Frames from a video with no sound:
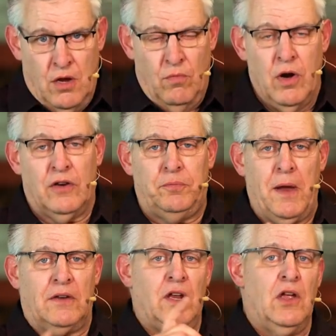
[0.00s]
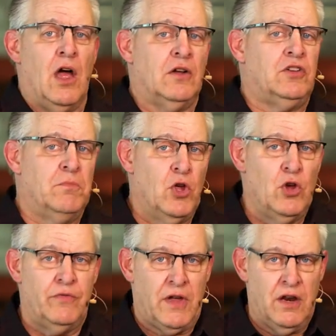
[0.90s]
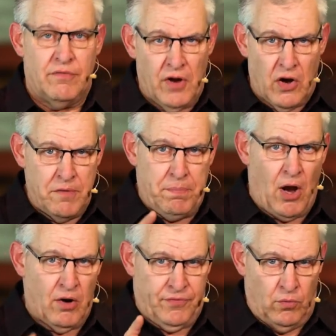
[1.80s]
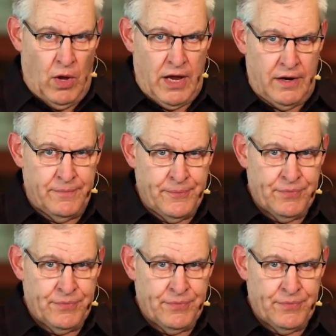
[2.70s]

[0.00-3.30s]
We're expecting God to move in a very powerful way.